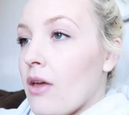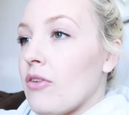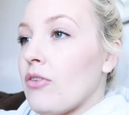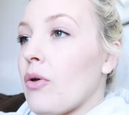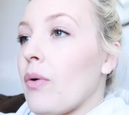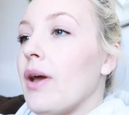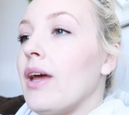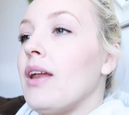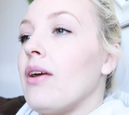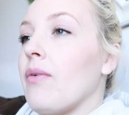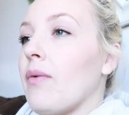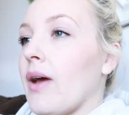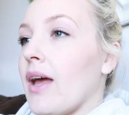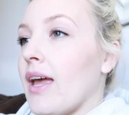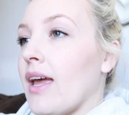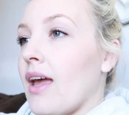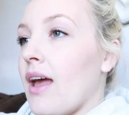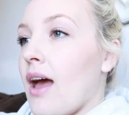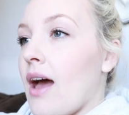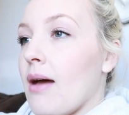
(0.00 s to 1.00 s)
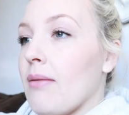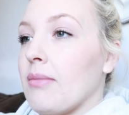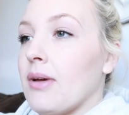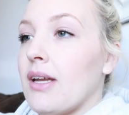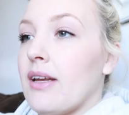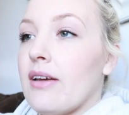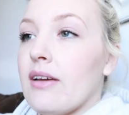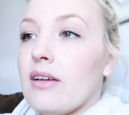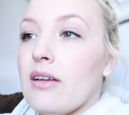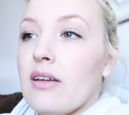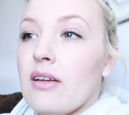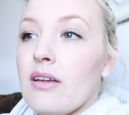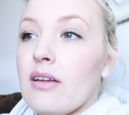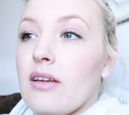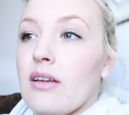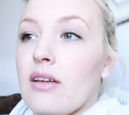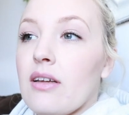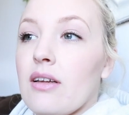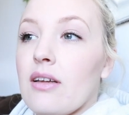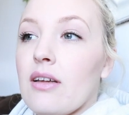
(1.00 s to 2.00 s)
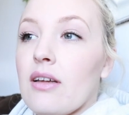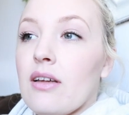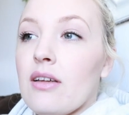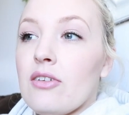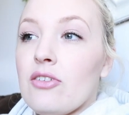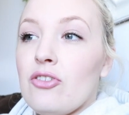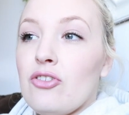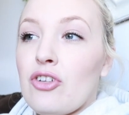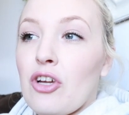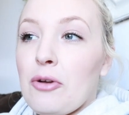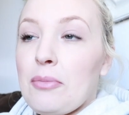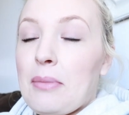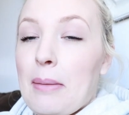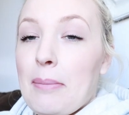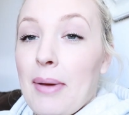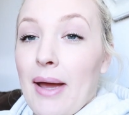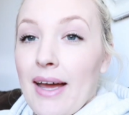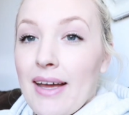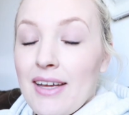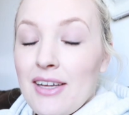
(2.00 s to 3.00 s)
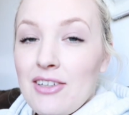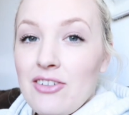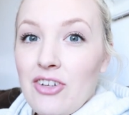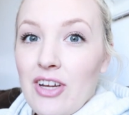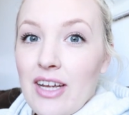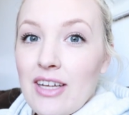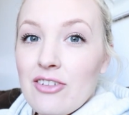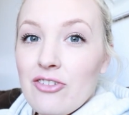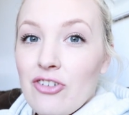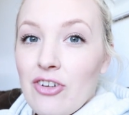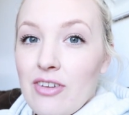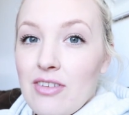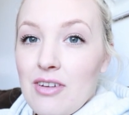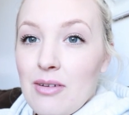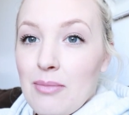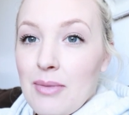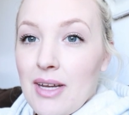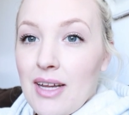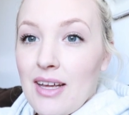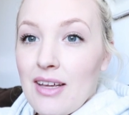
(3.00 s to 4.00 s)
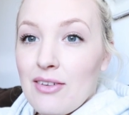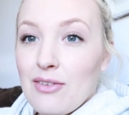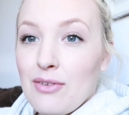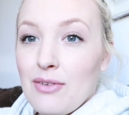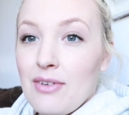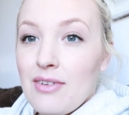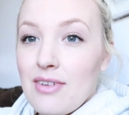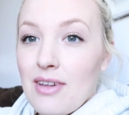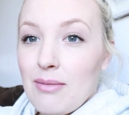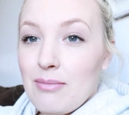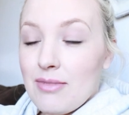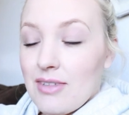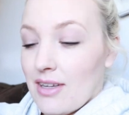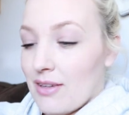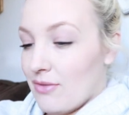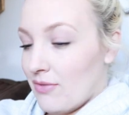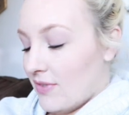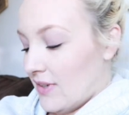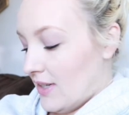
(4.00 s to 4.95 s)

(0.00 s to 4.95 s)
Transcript: So anyway, I'm gonna share my package in just a minute as soon as I'm done